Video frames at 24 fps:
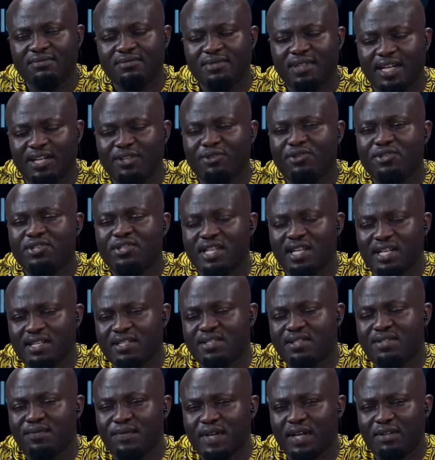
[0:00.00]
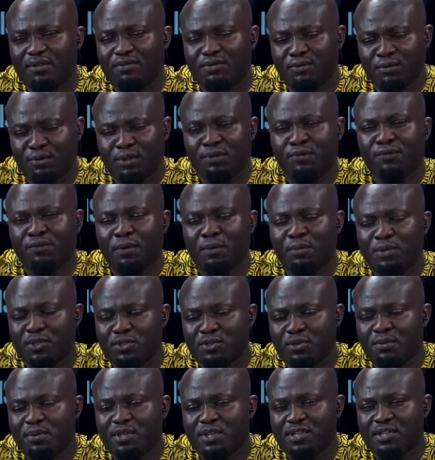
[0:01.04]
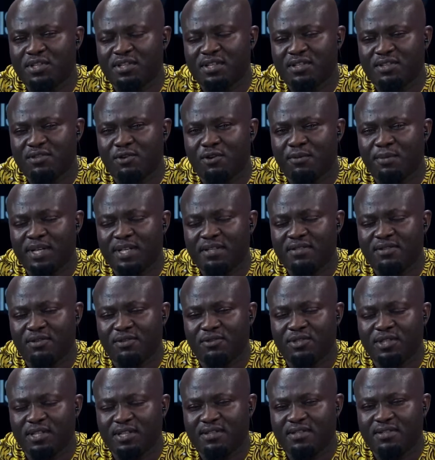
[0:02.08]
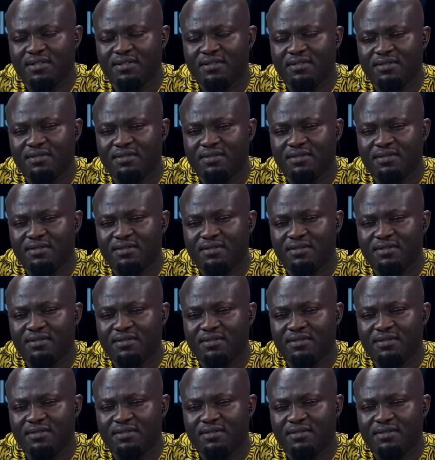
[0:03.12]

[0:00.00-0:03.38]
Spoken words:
Are you satisfied with the information minister's comments on this?